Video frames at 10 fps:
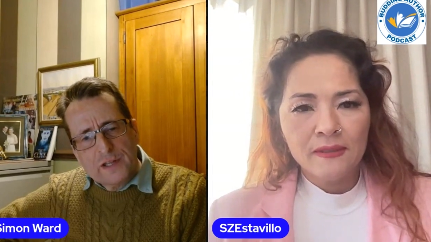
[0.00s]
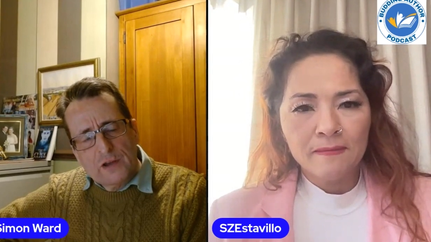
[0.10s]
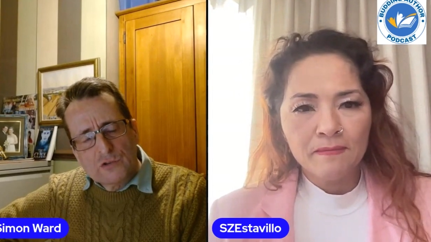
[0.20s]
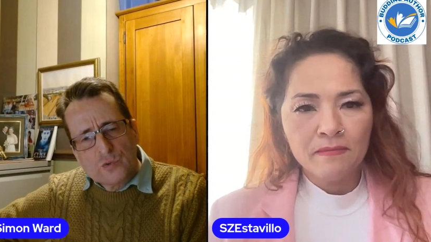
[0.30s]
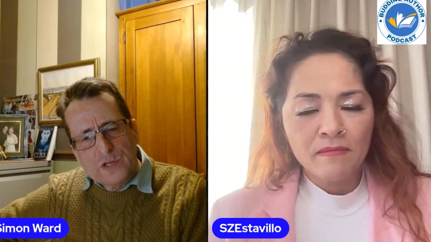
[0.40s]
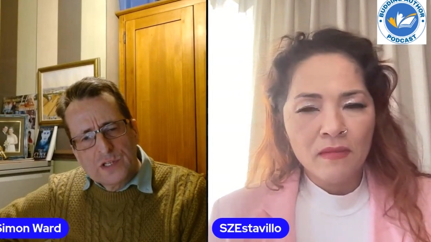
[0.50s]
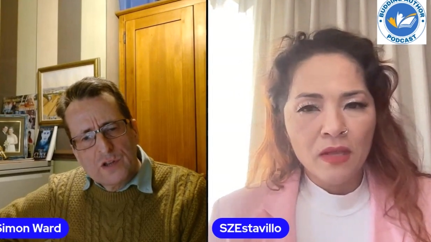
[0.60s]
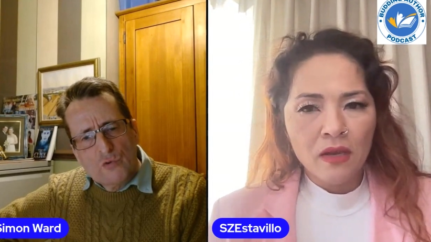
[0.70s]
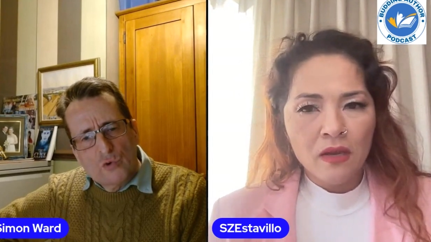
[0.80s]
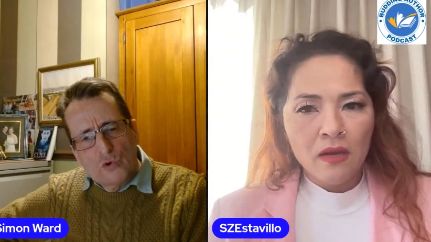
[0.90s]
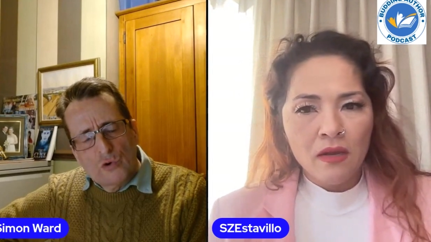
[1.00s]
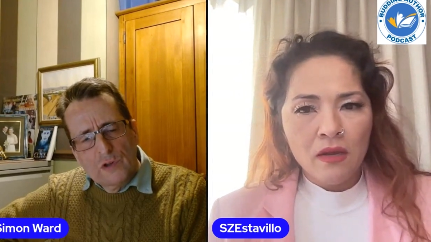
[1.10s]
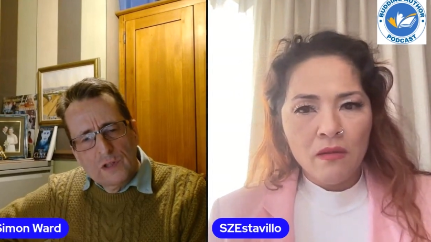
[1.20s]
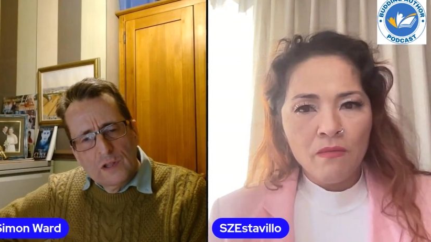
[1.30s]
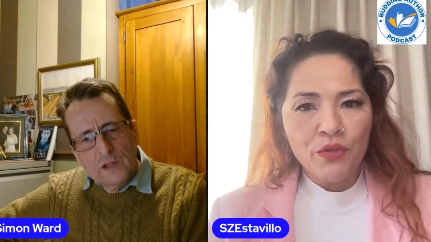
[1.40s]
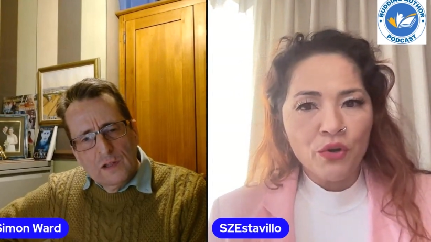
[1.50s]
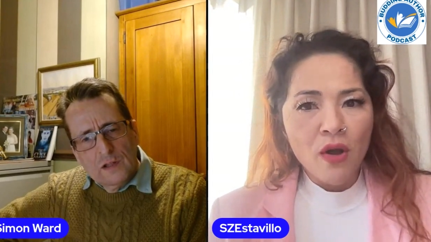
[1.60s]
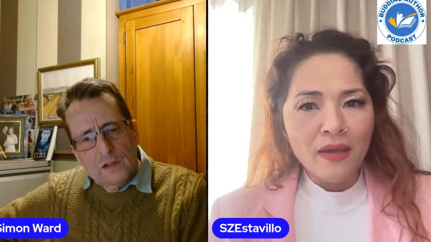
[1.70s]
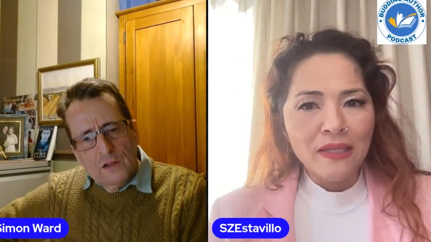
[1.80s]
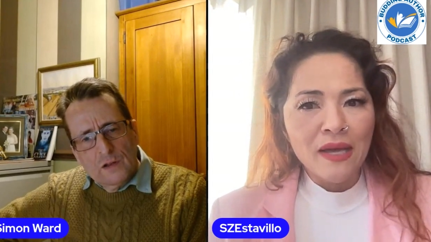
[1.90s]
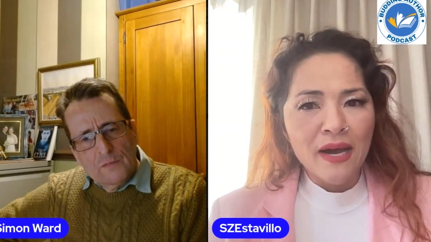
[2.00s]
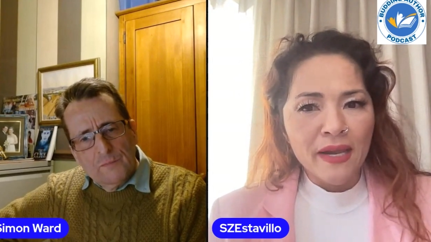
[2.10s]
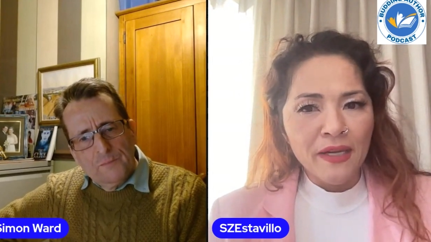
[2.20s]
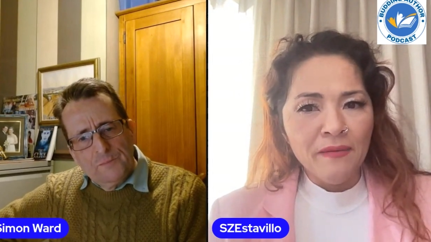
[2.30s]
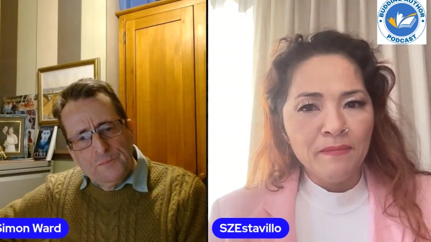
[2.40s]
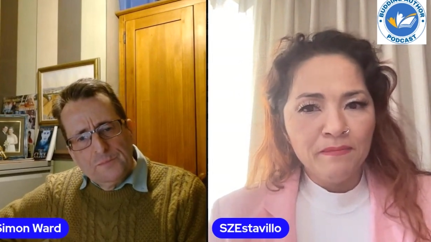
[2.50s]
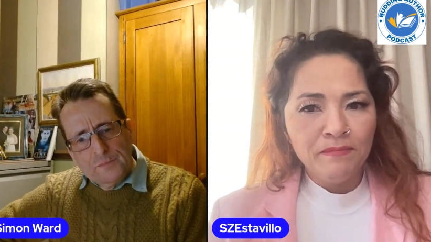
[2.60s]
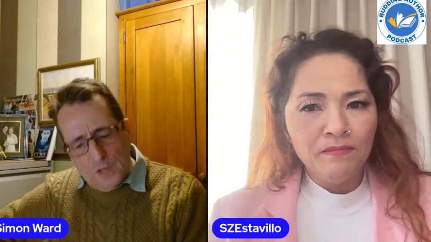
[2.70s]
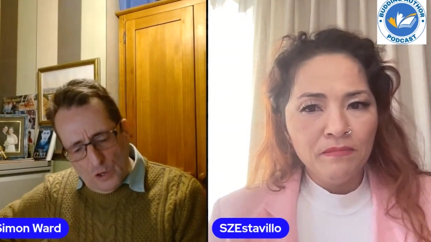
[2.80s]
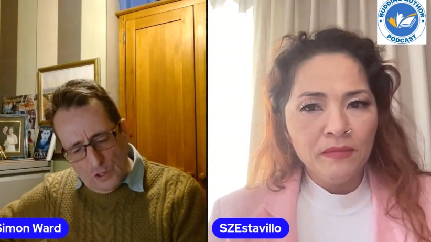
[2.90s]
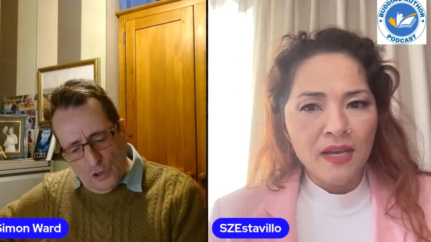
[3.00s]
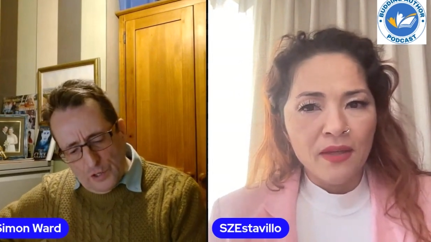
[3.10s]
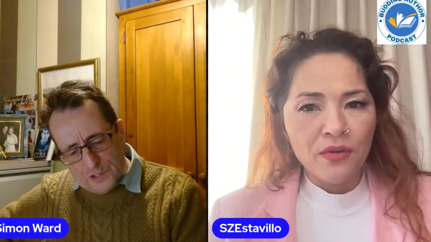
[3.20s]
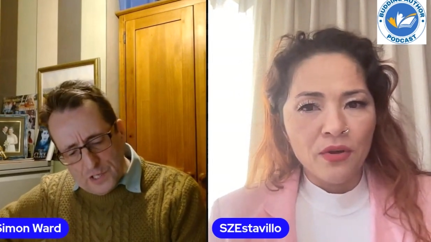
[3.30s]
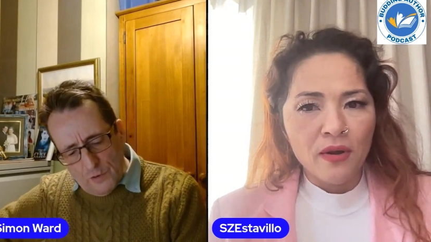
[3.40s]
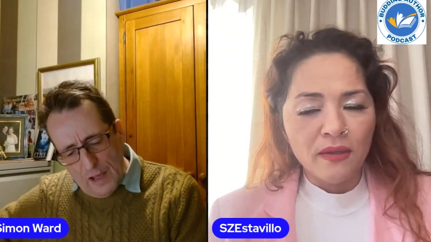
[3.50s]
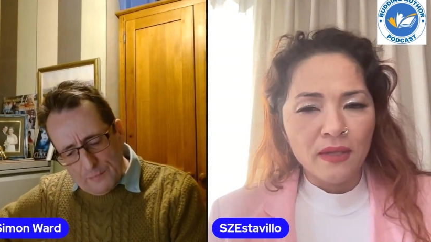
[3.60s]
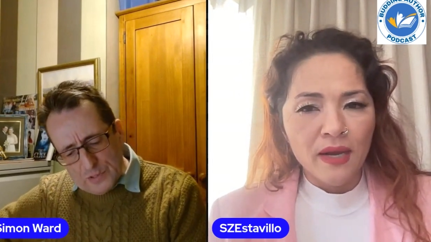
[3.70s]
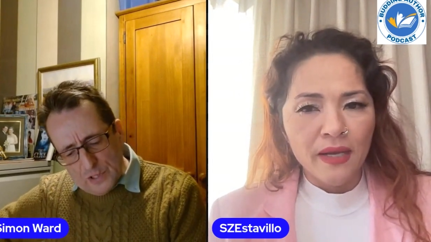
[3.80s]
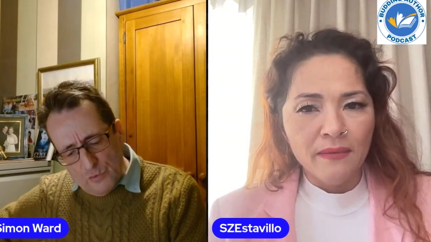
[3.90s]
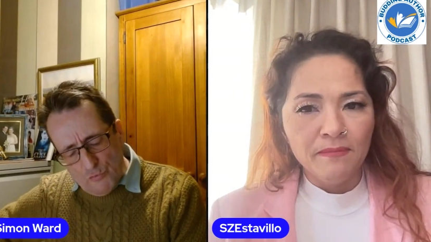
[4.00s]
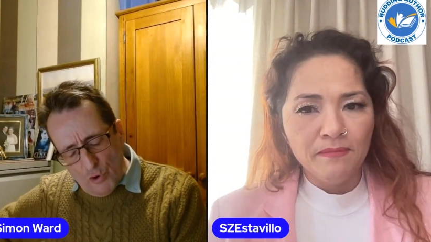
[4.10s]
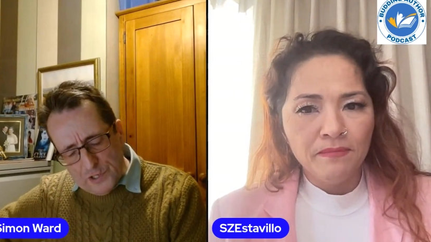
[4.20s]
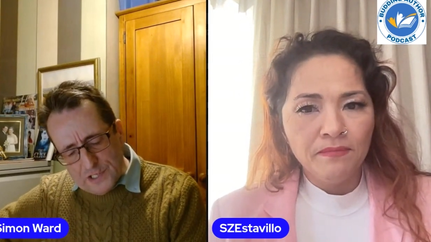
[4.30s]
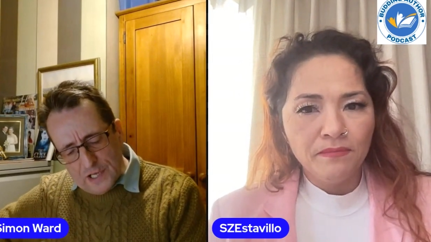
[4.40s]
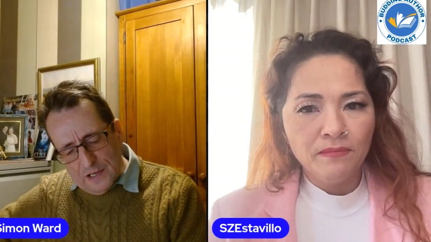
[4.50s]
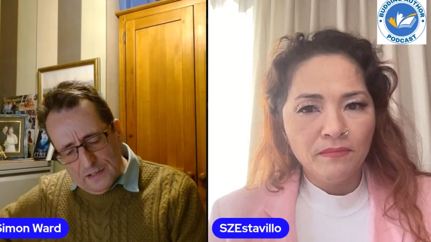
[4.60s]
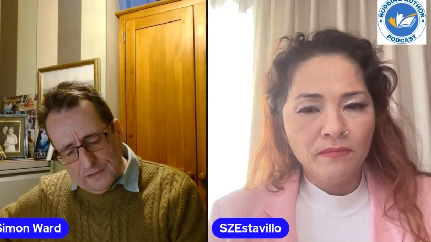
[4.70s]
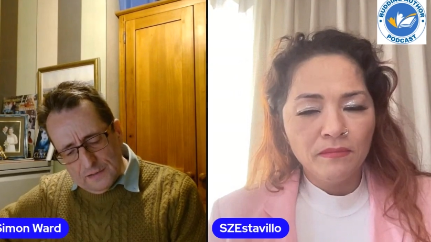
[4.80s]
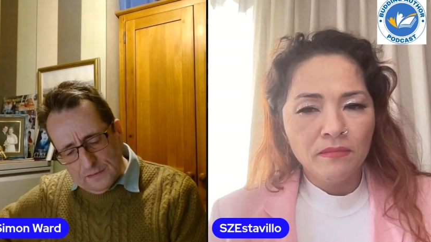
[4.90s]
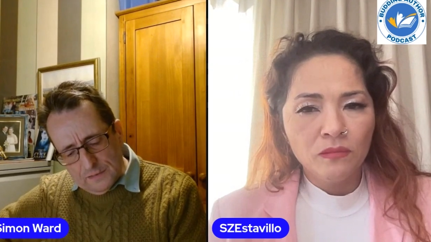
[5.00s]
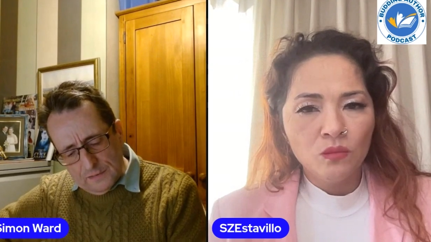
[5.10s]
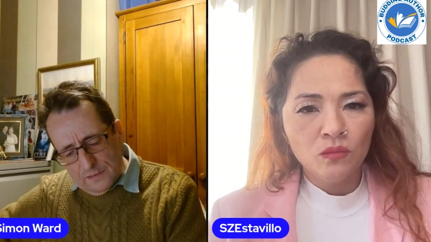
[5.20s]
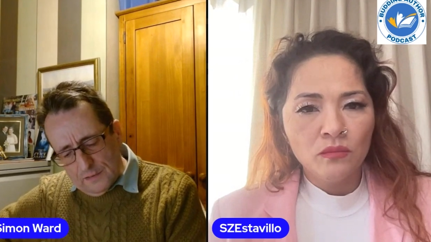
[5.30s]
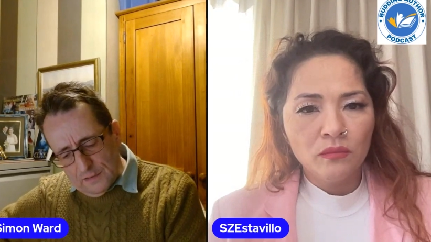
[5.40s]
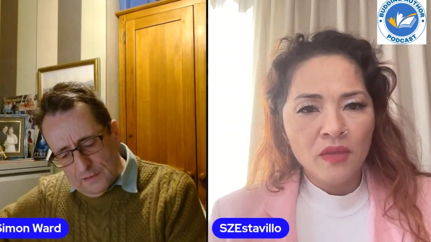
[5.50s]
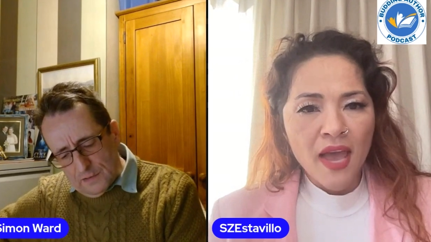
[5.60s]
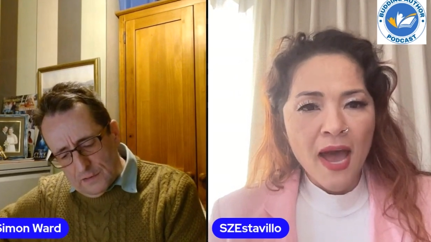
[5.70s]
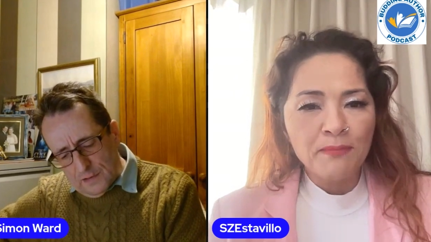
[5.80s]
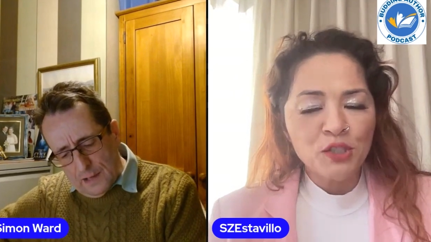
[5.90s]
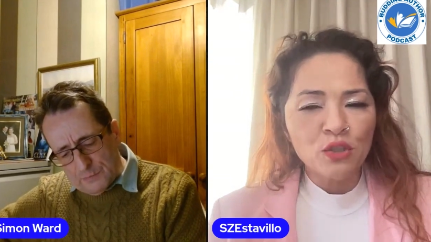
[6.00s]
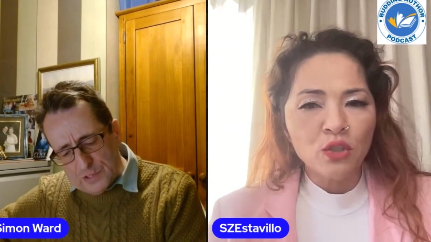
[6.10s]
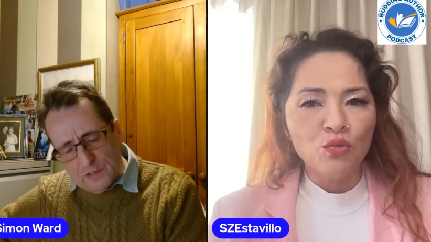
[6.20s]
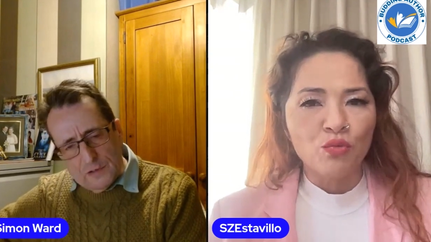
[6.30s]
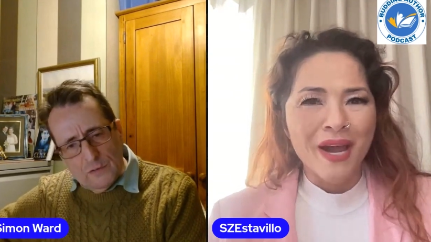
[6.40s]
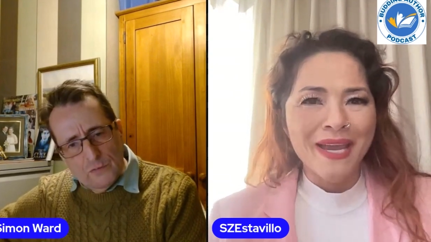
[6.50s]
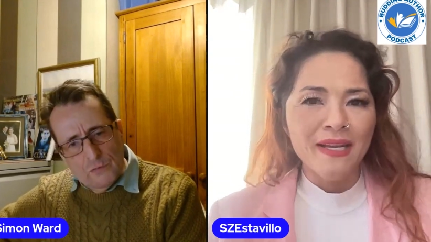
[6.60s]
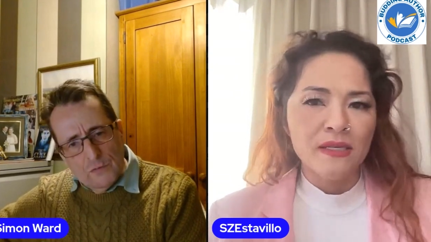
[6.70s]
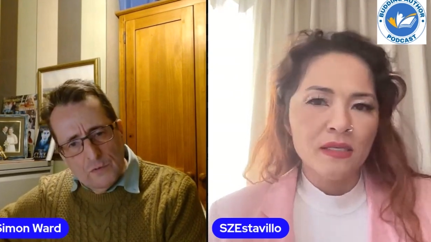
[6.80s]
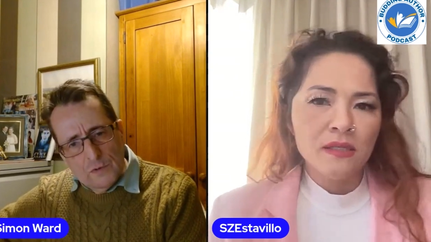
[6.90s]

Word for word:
Speaker 1: Are they on Twitter or?
Speaker 2: They're online.
Speaker 1: Online. so Absolute Reuter. Absolute ab Right.